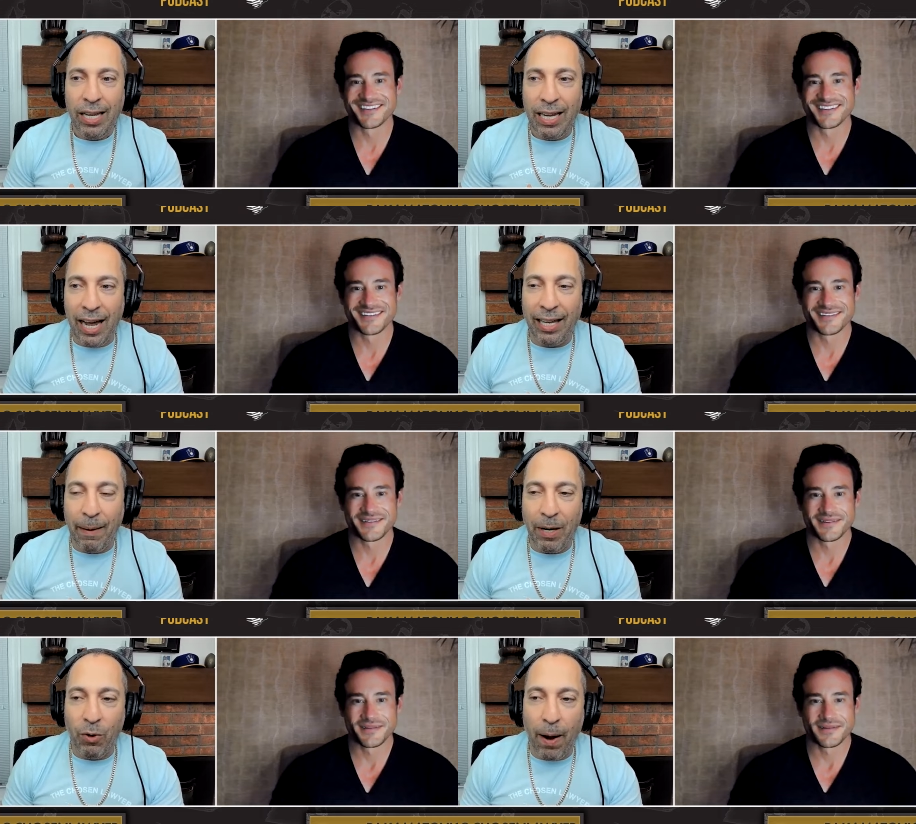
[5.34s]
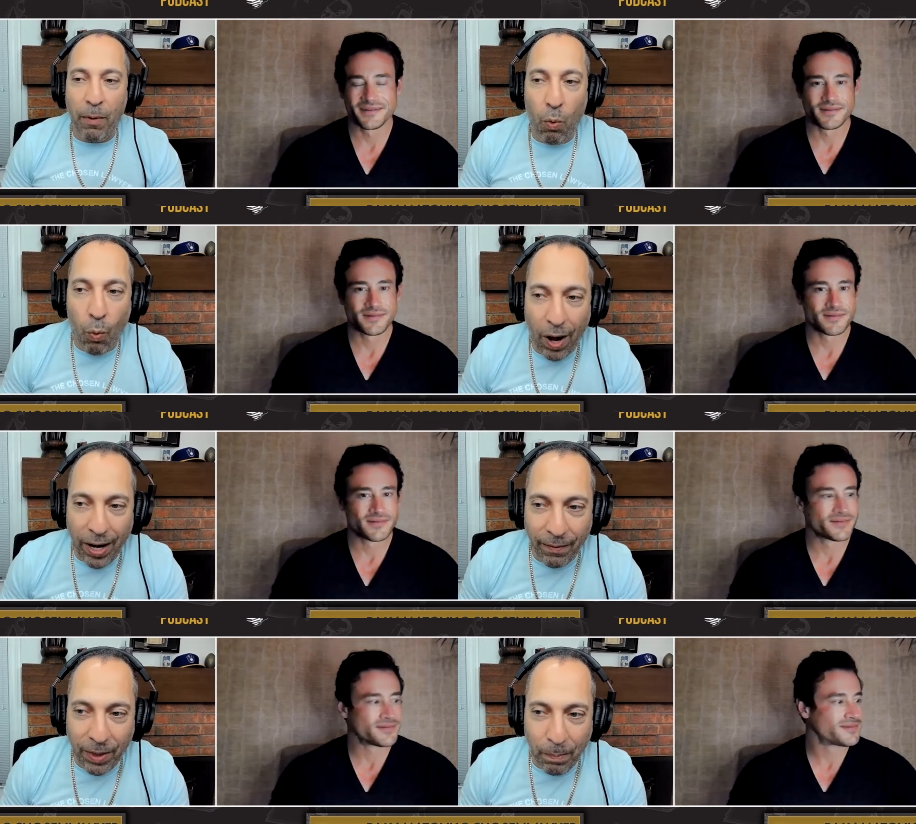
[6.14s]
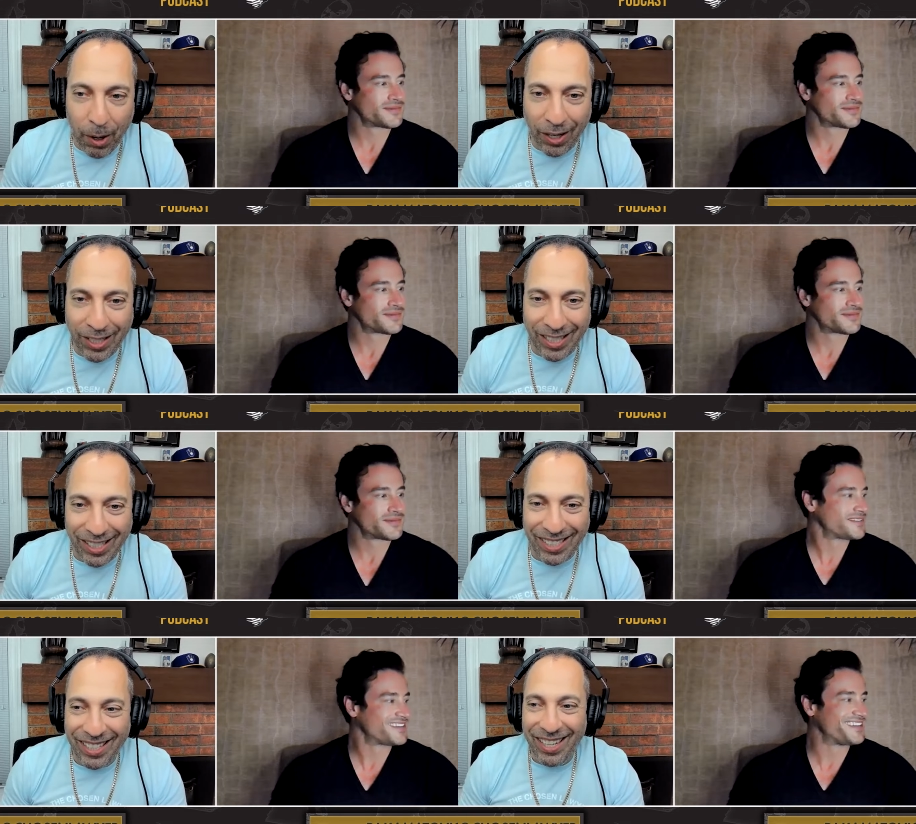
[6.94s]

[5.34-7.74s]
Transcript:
Speaker 1: Yeah, let me grab one of the boxes.